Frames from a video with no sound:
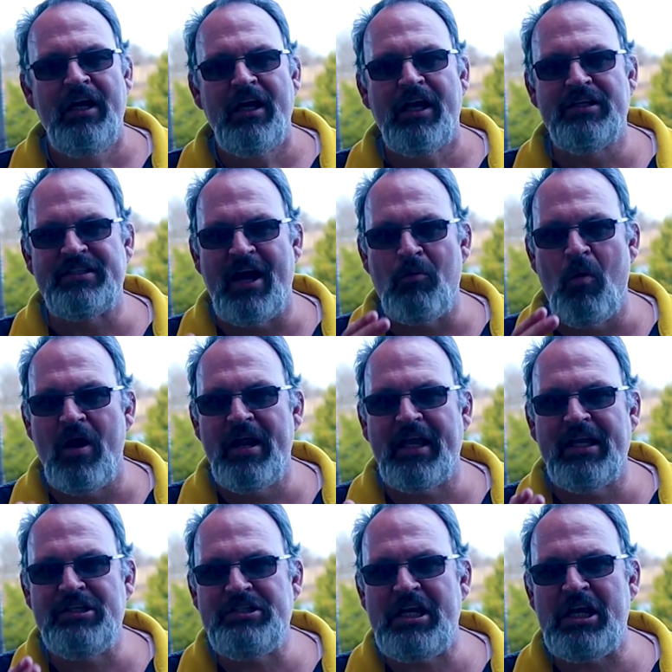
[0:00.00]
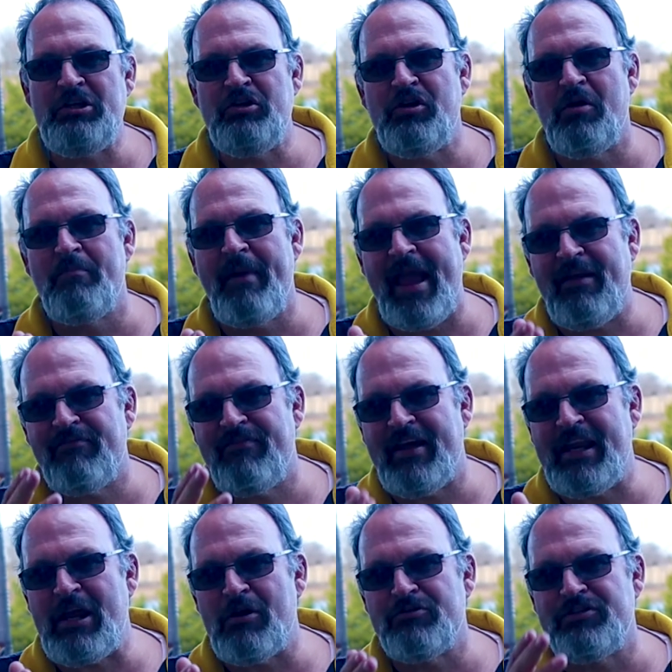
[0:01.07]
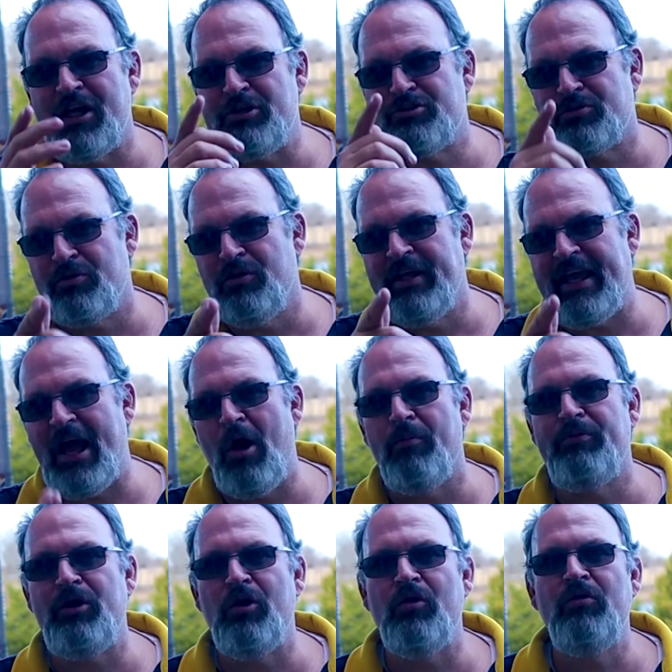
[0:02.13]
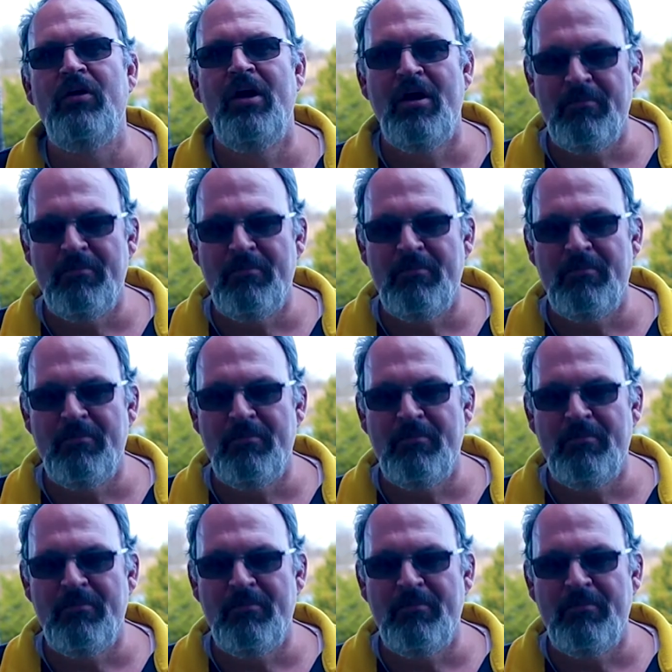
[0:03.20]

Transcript: because I want to continue to make videos that truly help you